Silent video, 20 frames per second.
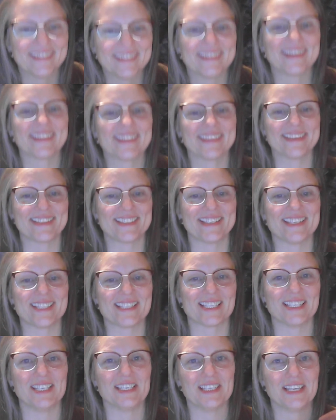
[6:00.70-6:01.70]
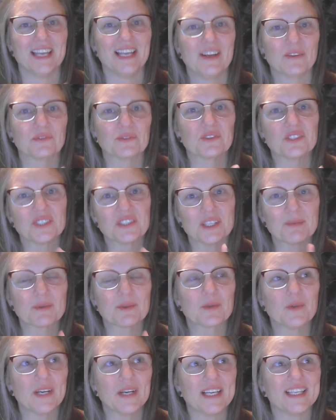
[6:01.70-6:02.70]
This is rule number
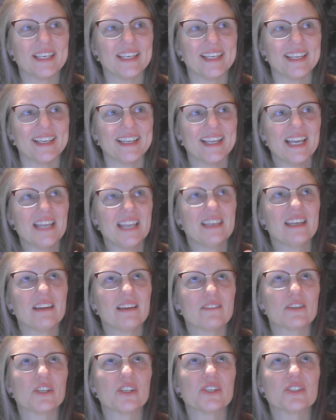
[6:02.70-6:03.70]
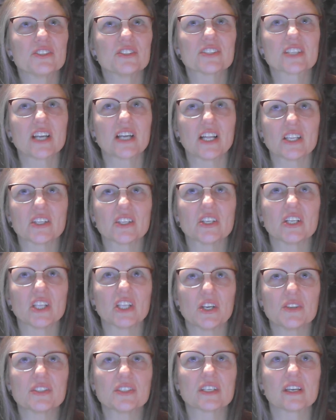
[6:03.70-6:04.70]
1. Never use color
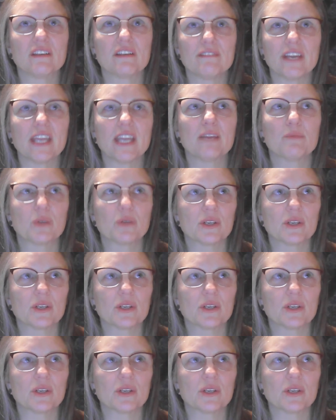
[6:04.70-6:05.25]
alone to convey important